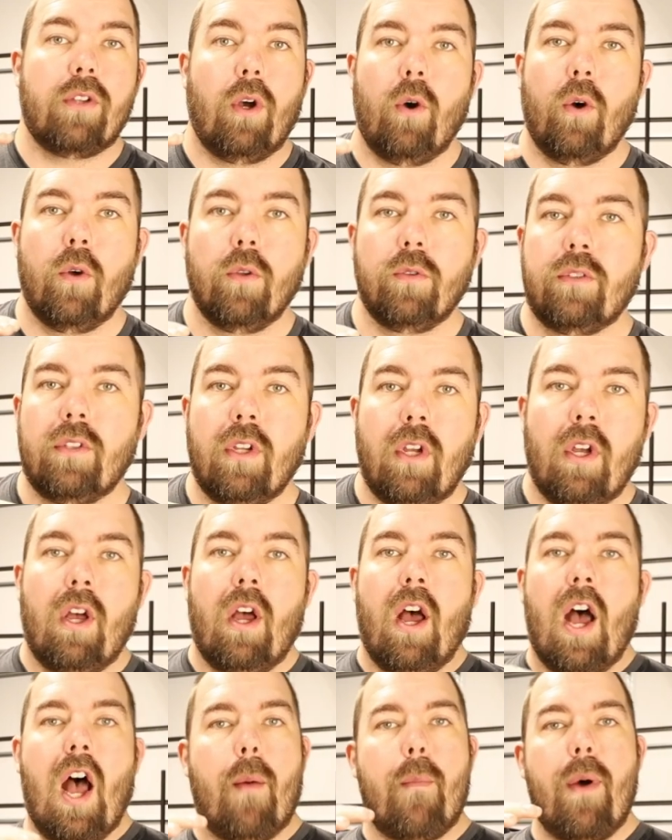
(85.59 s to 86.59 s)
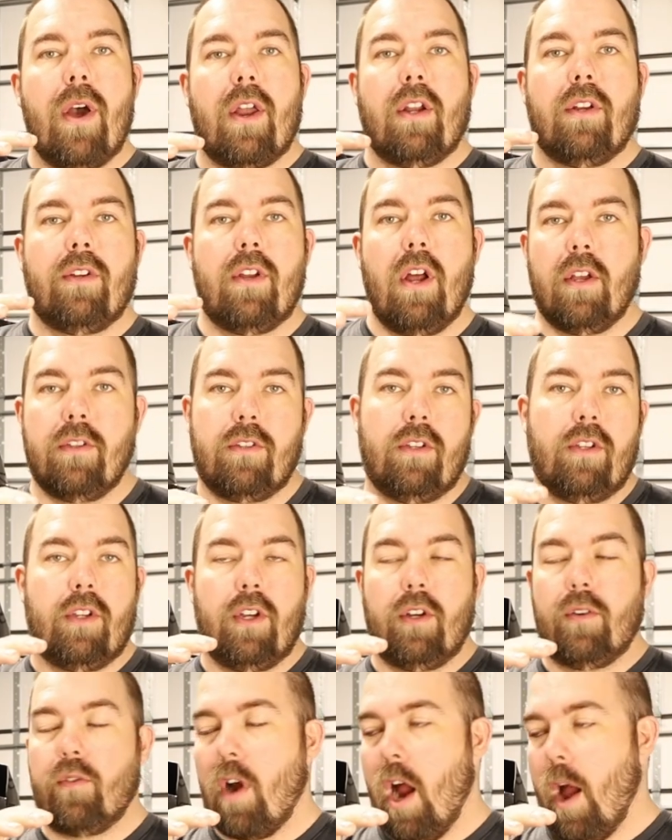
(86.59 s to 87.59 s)
holds about a dozen
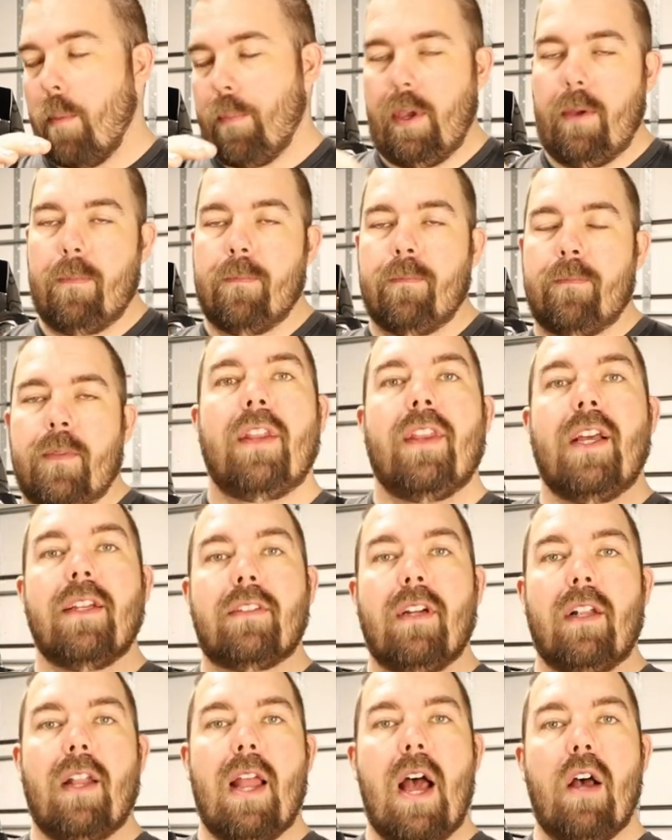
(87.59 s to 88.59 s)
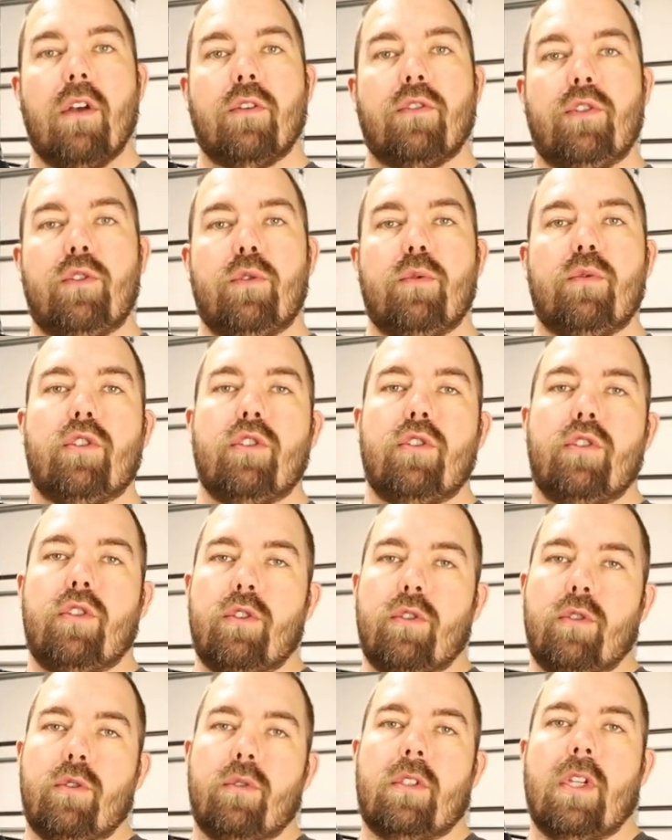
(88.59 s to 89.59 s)
good crappie. This allows you to
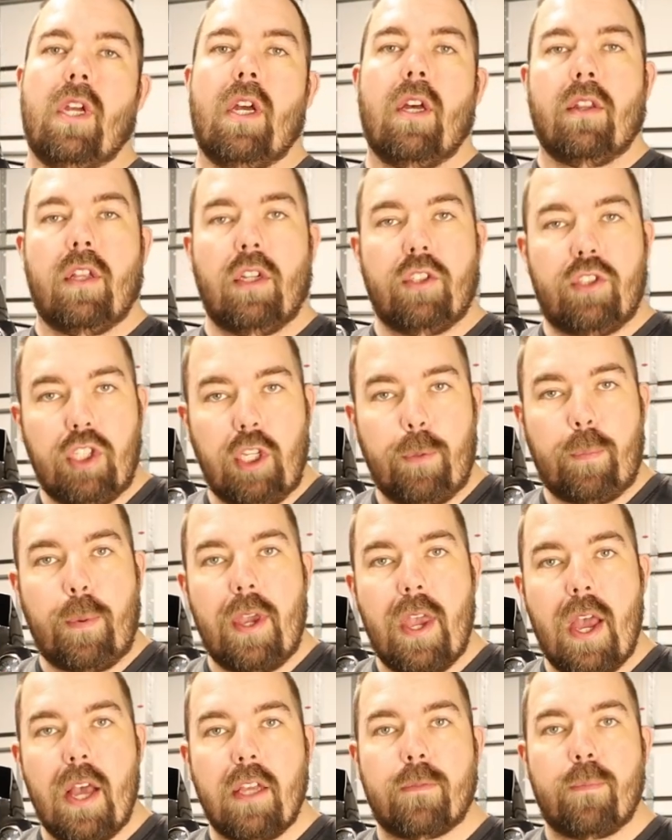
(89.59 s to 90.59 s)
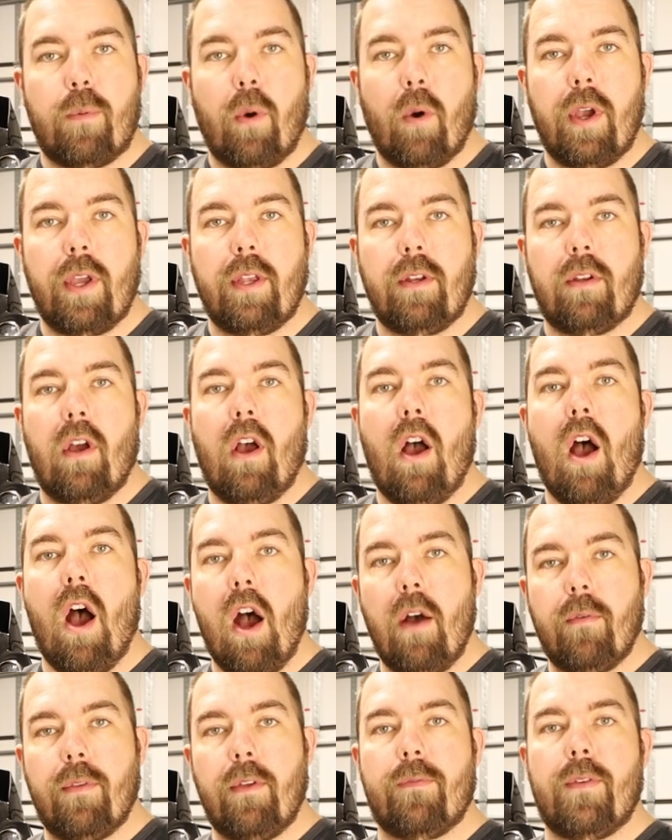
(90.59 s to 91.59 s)
use the G P S point
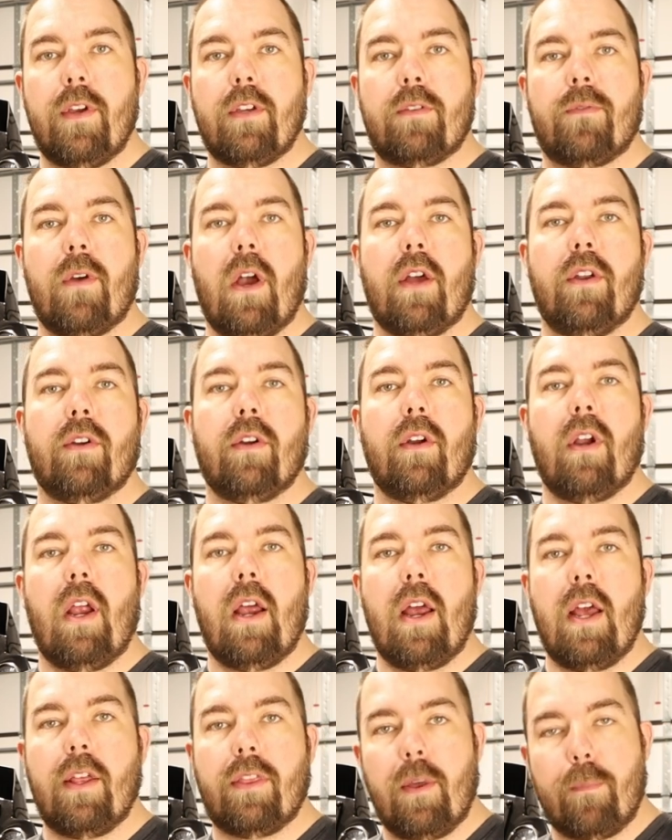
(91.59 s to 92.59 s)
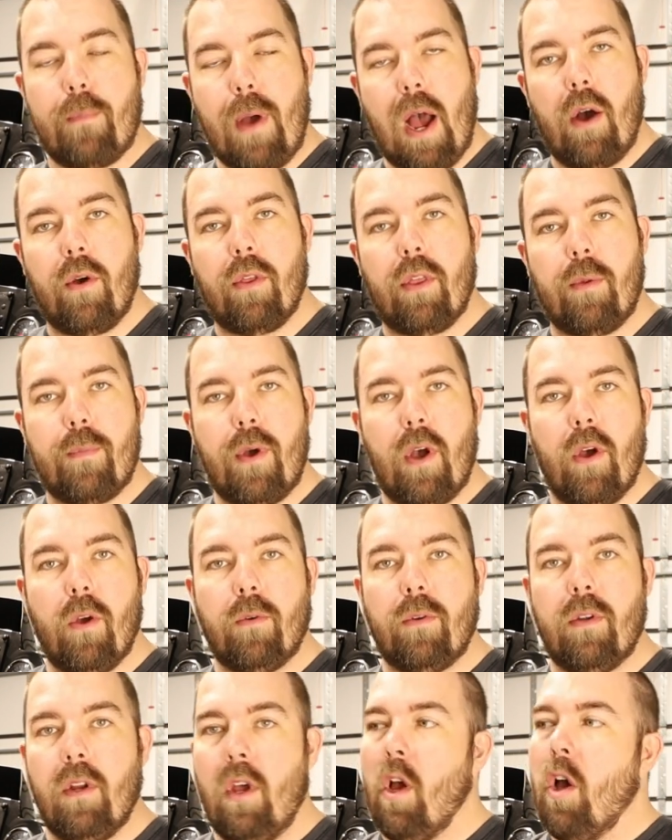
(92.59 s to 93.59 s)
of the fish finder at the bow of the
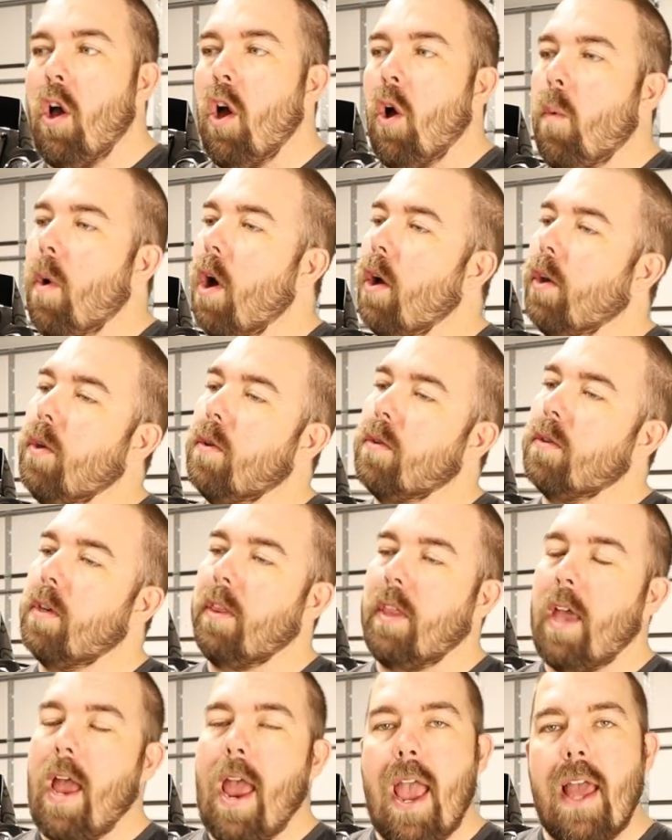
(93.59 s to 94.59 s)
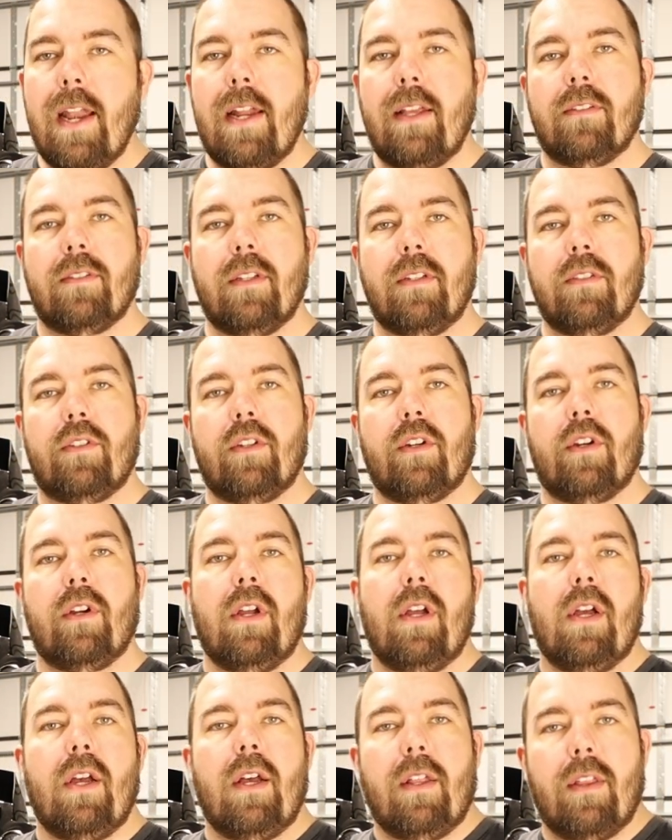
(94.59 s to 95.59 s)
boat while using the heading sensor
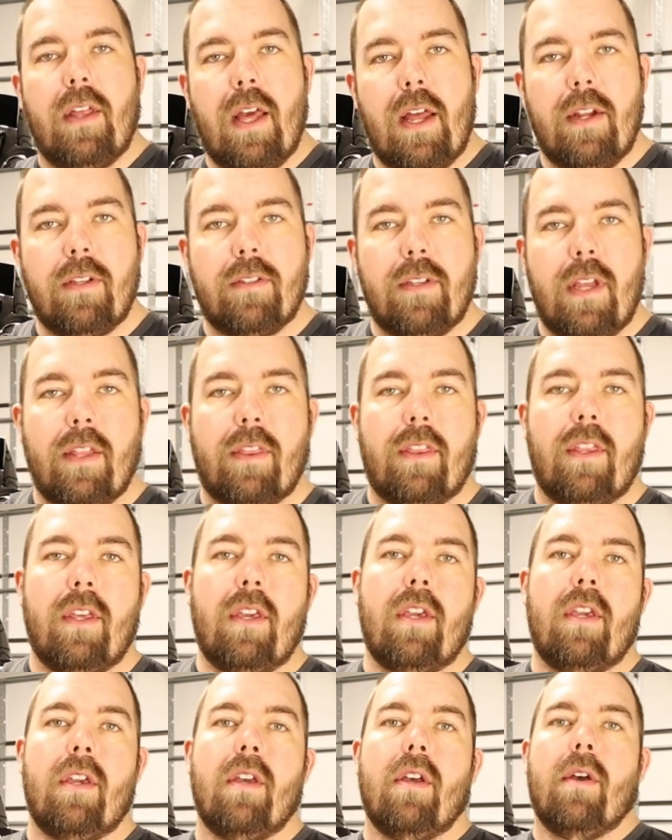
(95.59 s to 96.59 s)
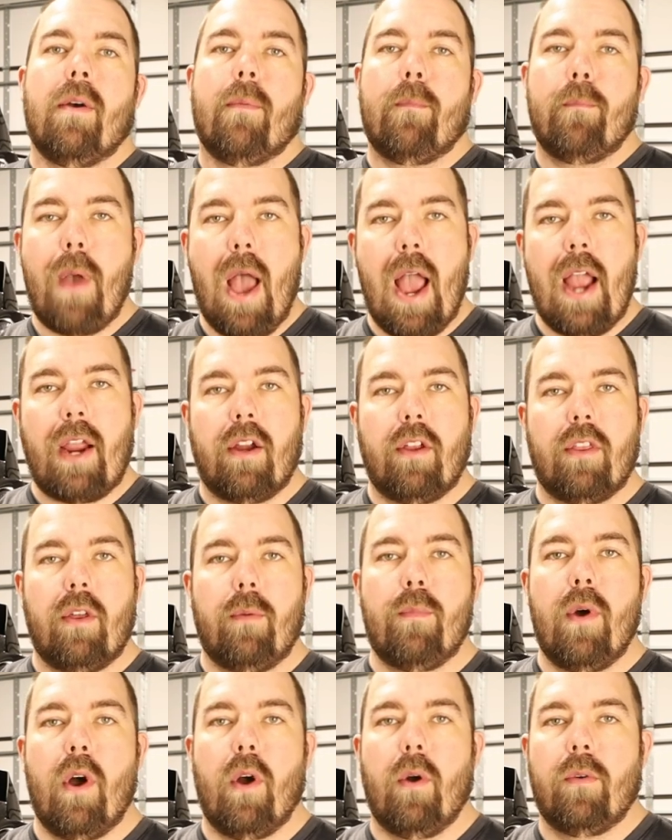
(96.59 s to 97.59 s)
that is at the back of the
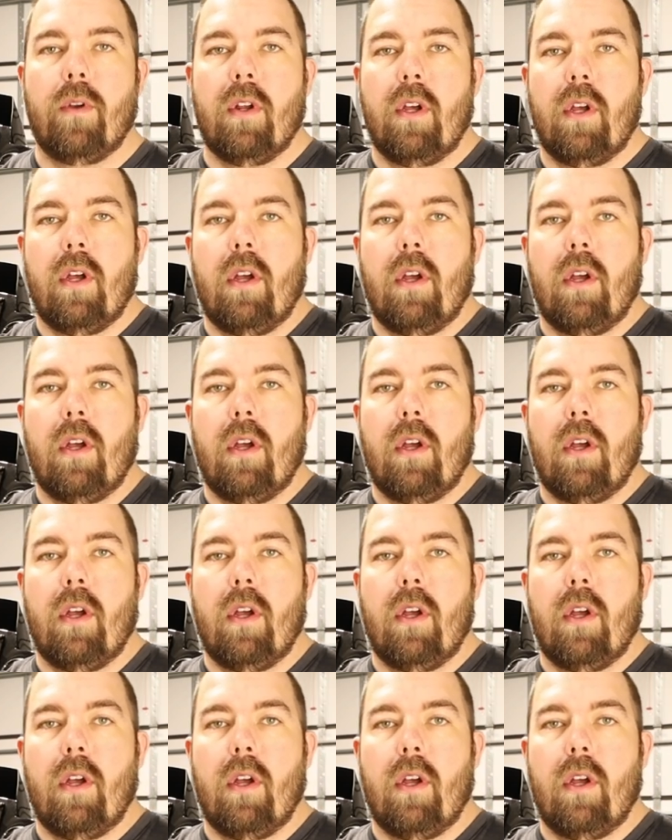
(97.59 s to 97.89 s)
boat.